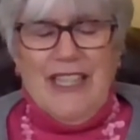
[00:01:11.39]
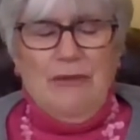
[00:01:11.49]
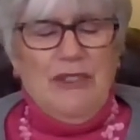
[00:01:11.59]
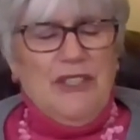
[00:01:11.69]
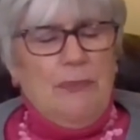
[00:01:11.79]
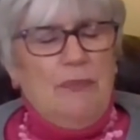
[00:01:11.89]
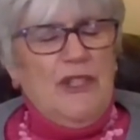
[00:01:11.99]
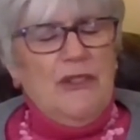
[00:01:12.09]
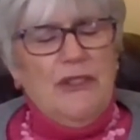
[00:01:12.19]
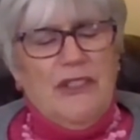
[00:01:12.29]
It was a
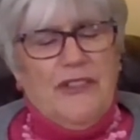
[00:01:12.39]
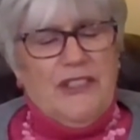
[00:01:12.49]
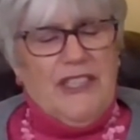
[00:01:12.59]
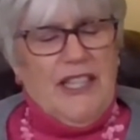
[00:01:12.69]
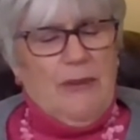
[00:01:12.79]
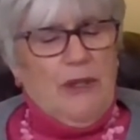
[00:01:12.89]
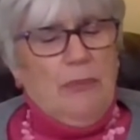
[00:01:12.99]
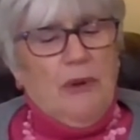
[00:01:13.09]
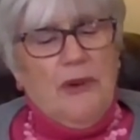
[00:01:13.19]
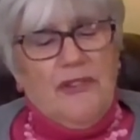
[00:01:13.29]
beautiful day
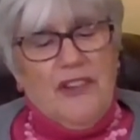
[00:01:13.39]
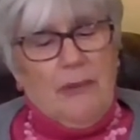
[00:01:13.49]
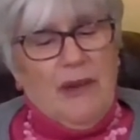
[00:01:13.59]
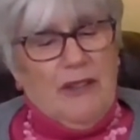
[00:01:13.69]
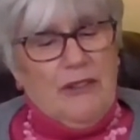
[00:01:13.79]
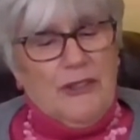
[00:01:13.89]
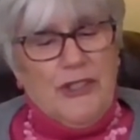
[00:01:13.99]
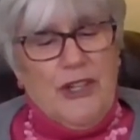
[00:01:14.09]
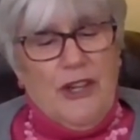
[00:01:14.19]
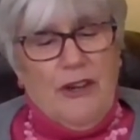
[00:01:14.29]
with perfect powder
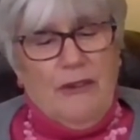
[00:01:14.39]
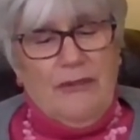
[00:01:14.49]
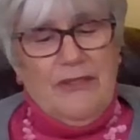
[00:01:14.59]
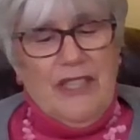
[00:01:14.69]
snow.